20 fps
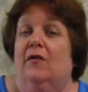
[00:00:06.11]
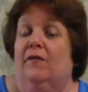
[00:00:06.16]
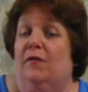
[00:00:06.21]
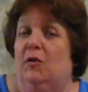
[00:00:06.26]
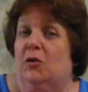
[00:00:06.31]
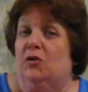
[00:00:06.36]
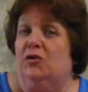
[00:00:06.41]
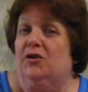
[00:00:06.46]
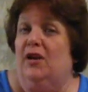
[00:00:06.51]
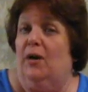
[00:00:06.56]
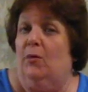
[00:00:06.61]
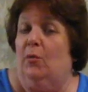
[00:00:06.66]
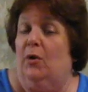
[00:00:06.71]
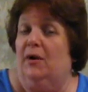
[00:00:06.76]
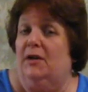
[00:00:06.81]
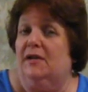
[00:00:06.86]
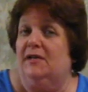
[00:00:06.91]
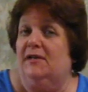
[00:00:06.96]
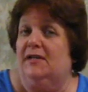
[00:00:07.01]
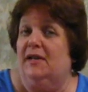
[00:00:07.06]
First I
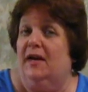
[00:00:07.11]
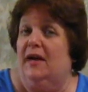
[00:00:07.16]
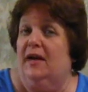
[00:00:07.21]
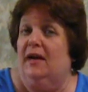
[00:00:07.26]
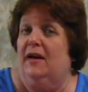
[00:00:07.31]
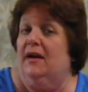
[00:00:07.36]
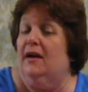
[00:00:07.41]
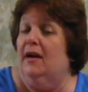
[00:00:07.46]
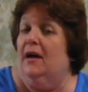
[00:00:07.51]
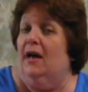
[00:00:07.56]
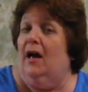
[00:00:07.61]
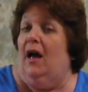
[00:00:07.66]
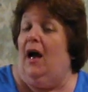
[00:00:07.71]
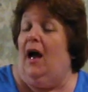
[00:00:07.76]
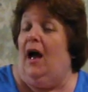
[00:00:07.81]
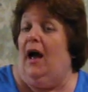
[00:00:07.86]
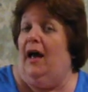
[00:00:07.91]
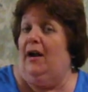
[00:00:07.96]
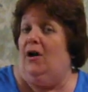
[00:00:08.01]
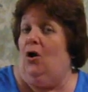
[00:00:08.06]
want to say,
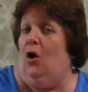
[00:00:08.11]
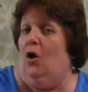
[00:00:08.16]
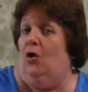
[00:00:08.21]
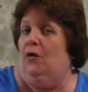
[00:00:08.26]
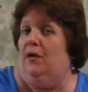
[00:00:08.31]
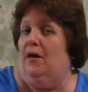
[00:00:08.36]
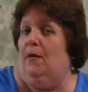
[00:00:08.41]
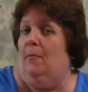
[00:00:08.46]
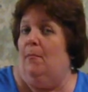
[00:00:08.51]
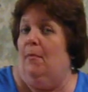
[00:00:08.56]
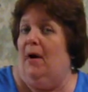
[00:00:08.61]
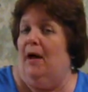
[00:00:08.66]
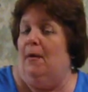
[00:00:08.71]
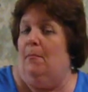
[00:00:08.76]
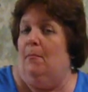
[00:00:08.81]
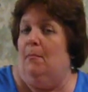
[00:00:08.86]
I call him my